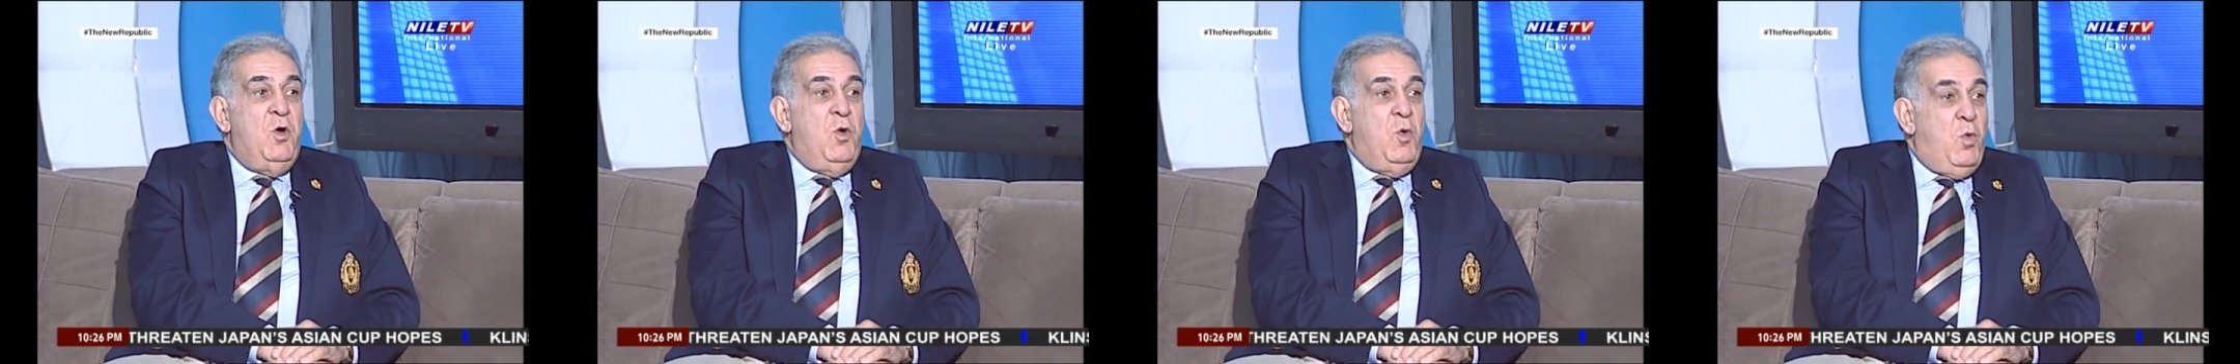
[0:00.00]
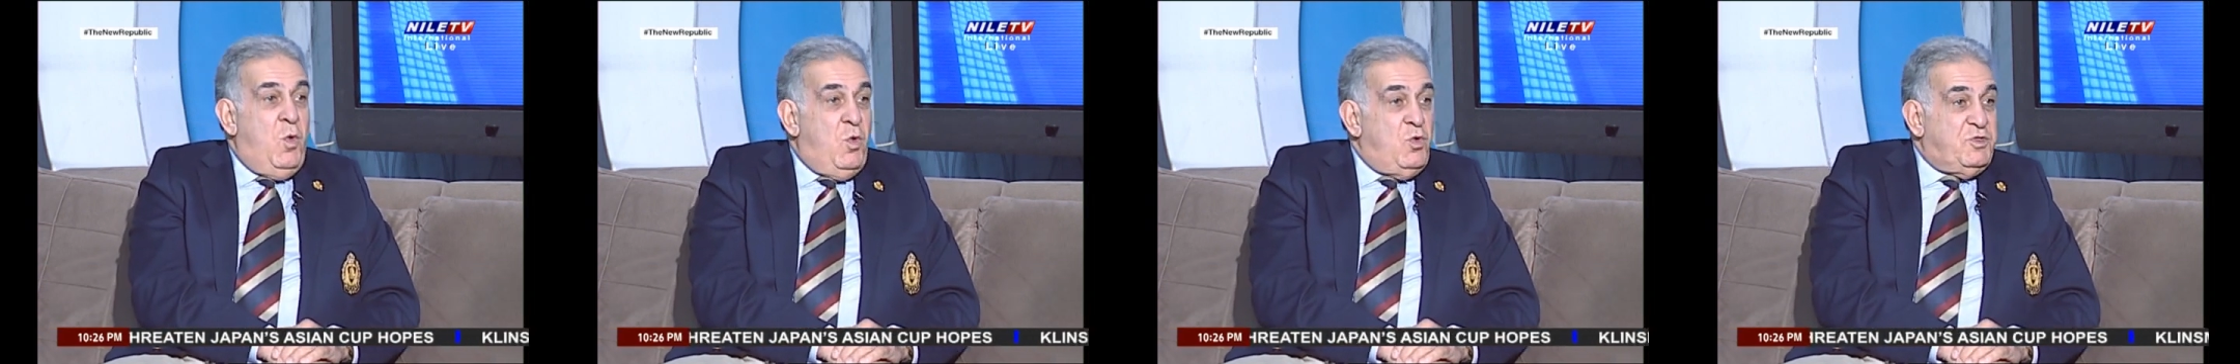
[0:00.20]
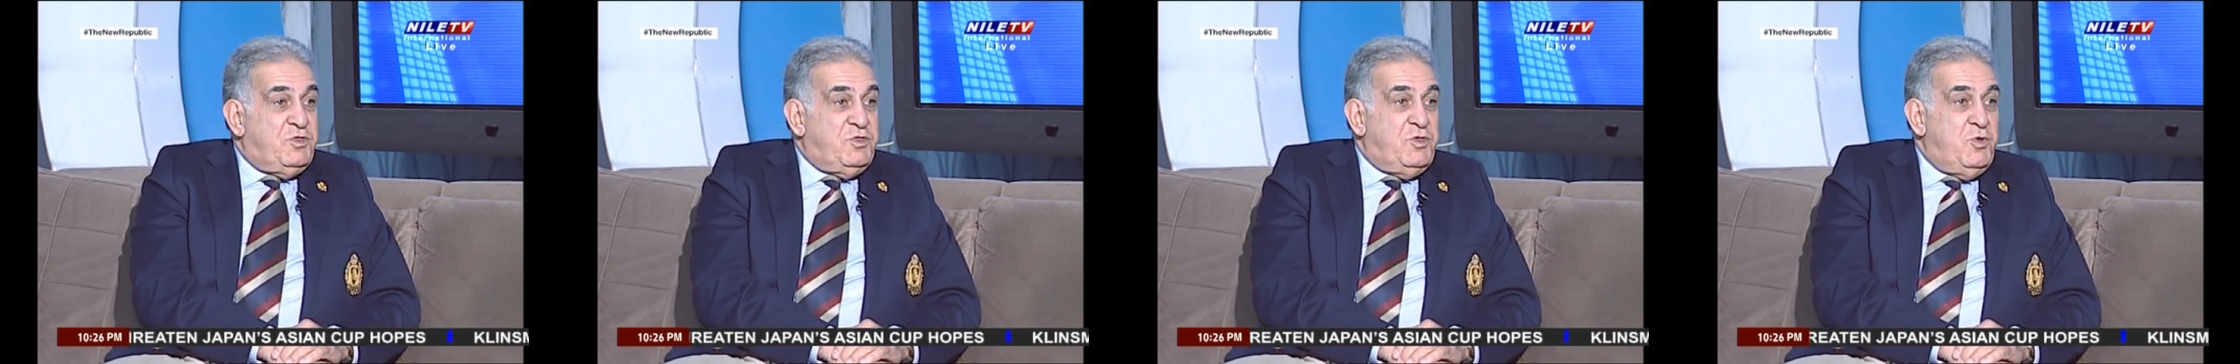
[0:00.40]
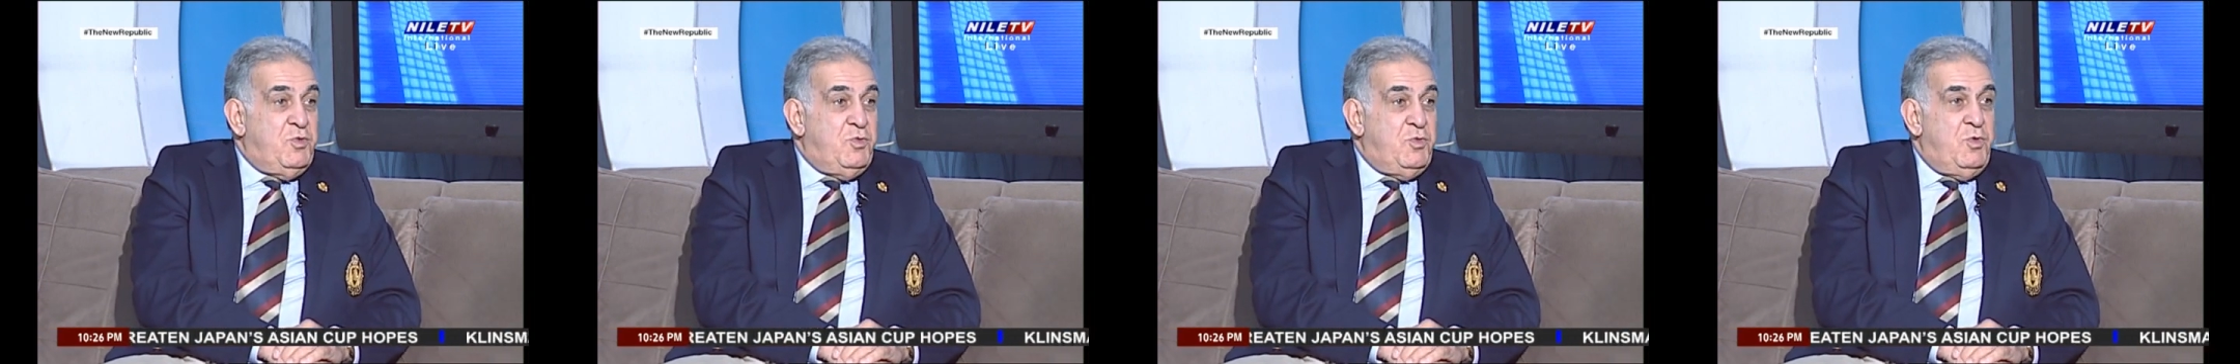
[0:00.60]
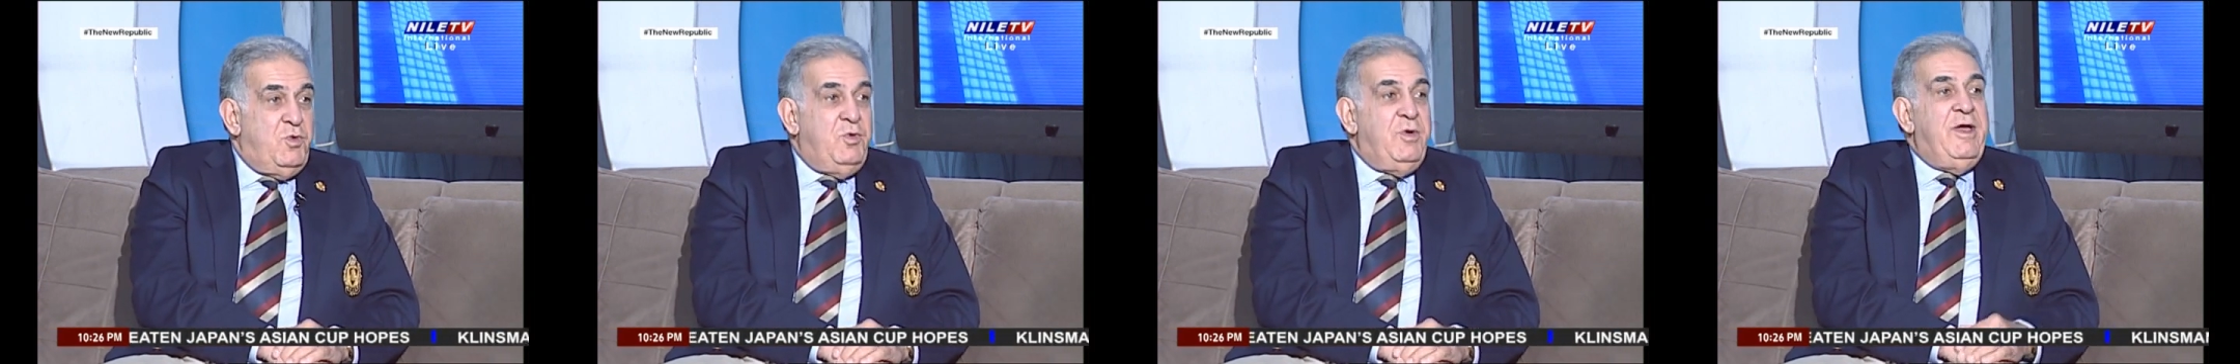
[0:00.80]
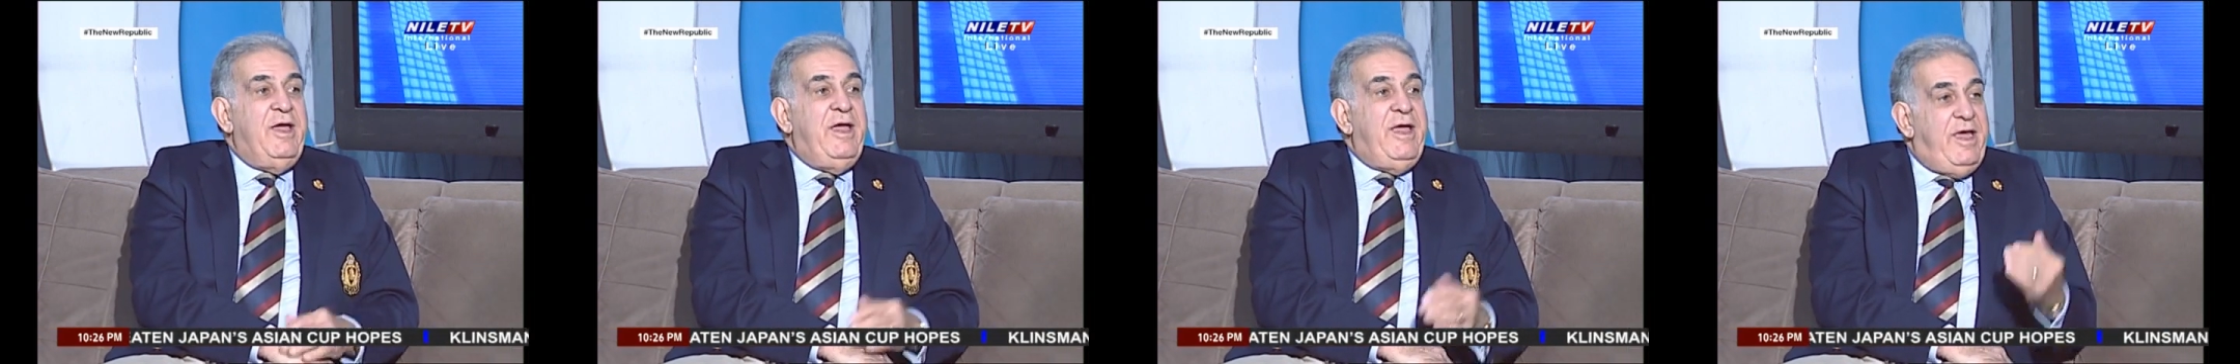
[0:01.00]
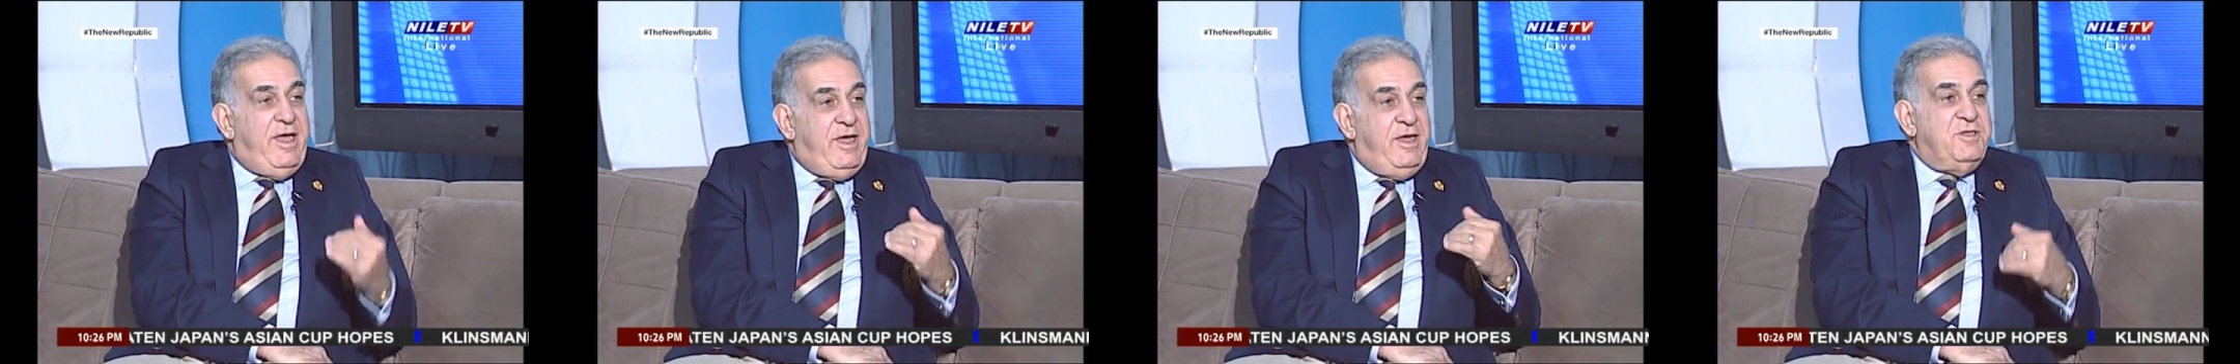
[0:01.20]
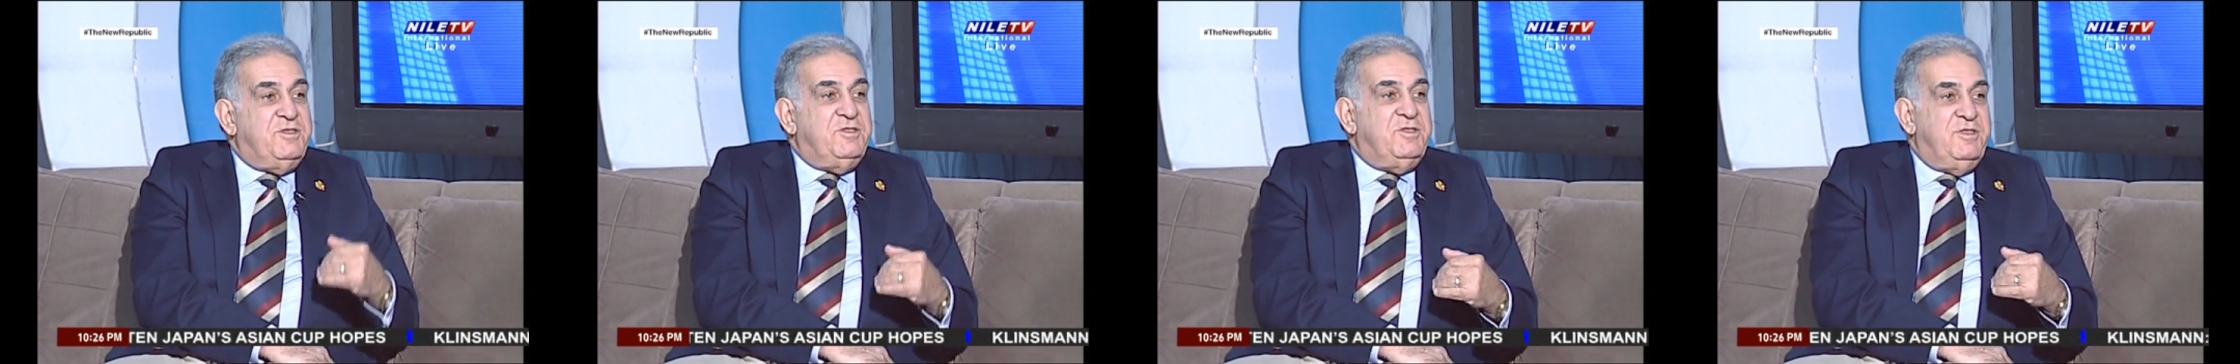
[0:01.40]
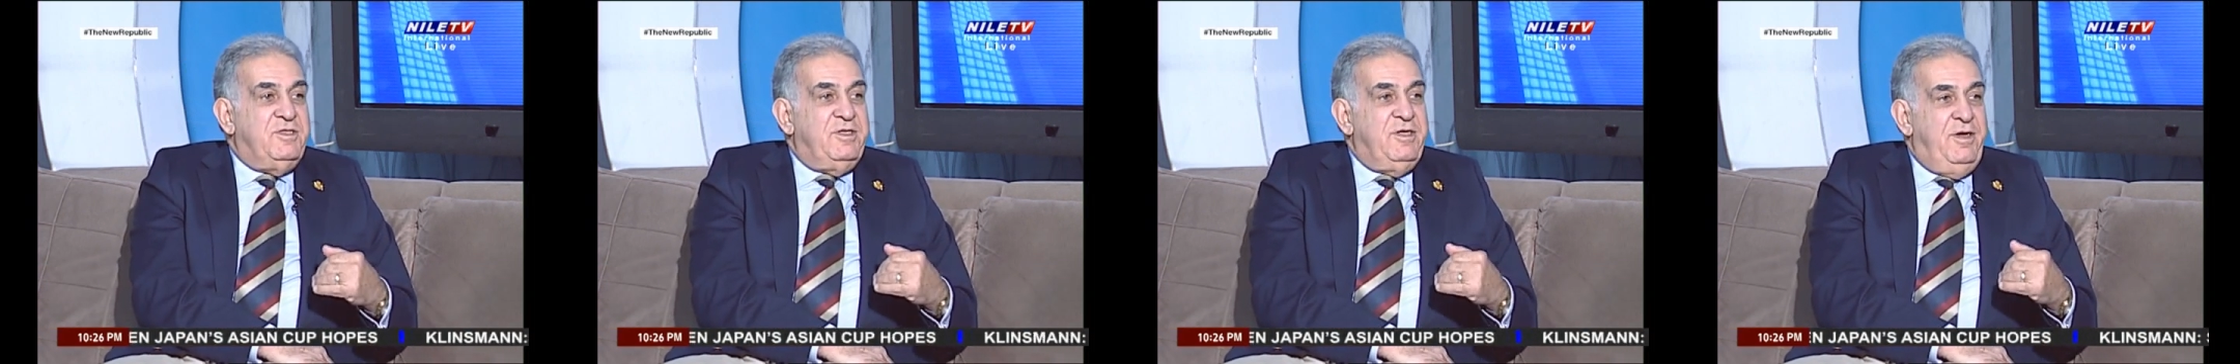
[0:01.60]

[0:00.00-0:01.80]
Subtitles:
wants to do is